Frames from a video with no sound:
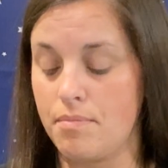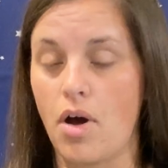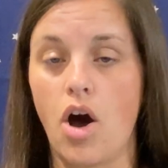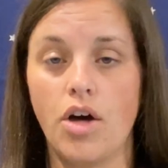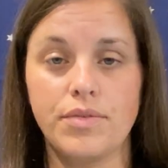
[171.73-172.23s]

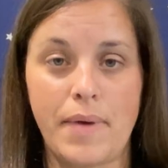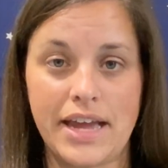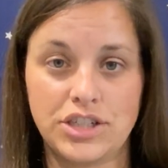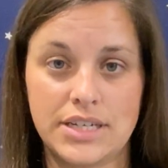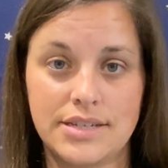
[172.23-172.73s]
all the
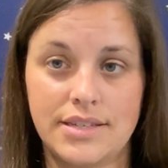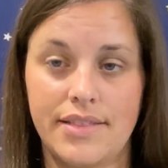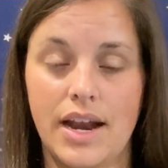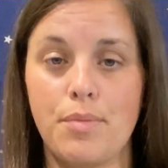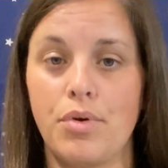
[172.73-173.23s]
pages, and
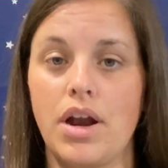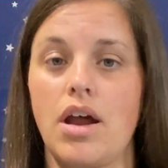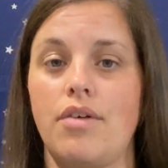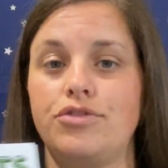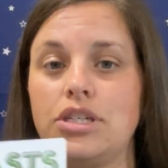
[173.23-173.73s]
then I printed
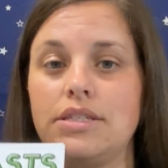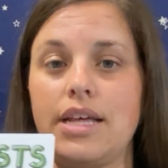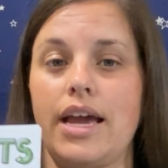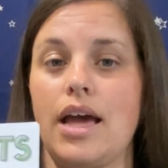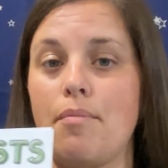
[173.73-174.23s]
off just
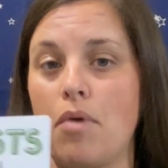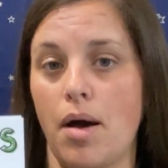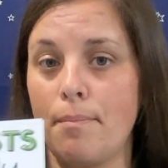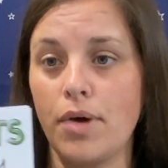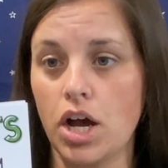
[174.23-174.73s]
like a
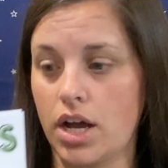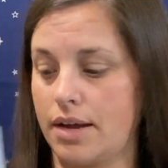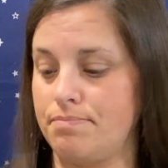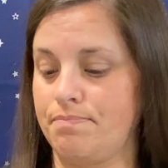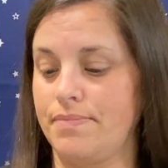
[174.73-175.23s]
mom book.
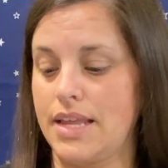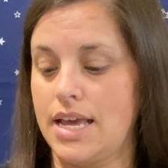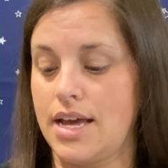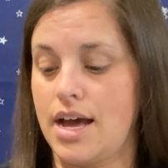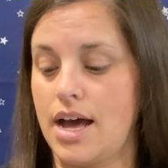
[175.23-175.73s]

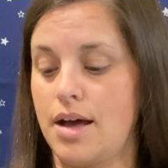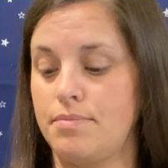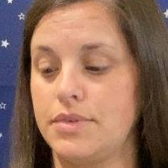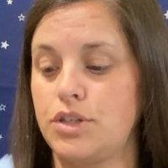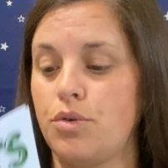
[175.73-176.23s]

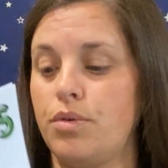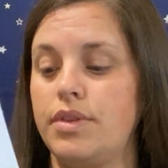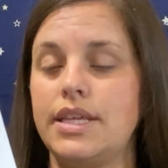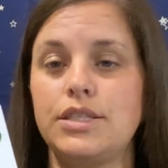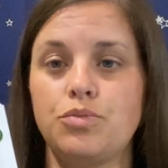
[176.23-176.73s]
So
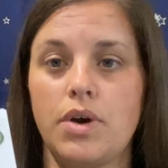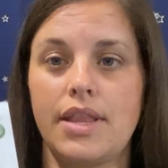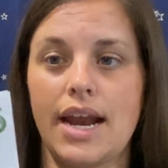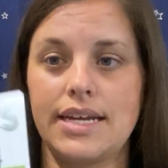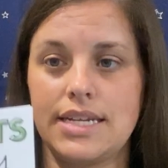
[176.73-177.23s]
this one
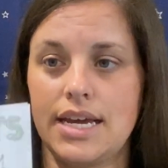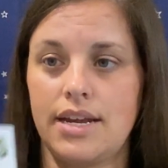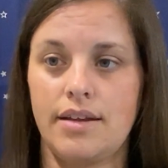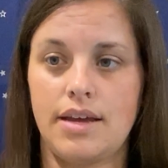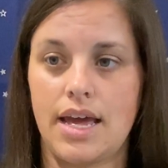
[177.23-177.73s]
that I
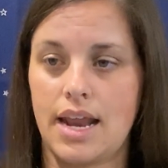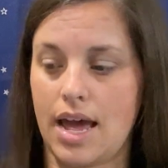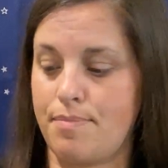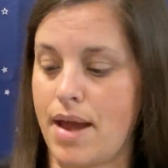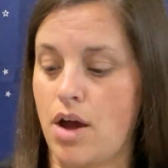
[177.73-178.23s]
did and
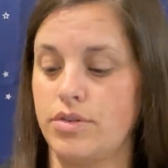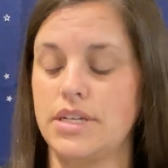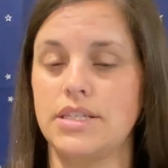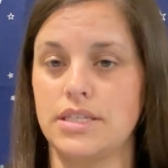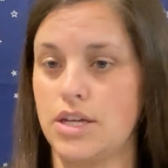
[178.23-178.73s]
had bound,
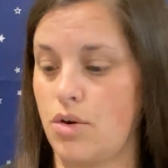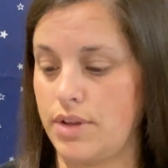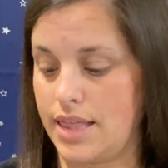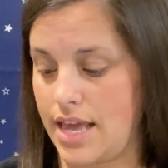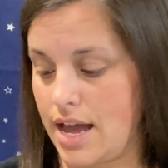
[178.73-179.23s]
this is the only
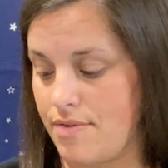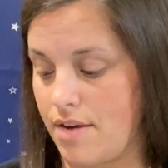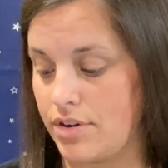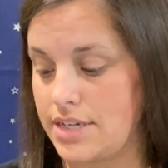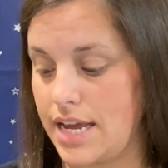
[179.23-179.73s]
thing I've
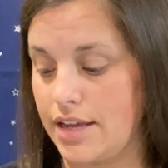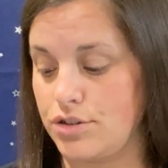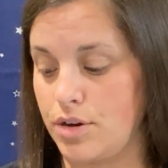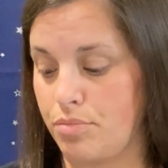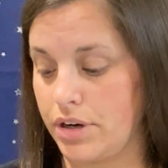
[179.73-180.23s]
ever taken
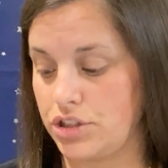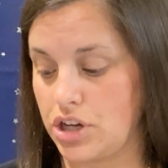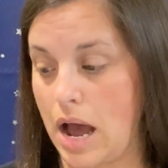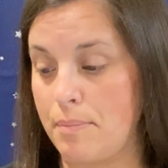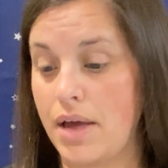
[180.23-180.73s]
to a print
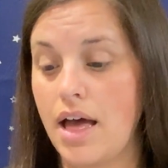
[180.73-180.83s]
shop.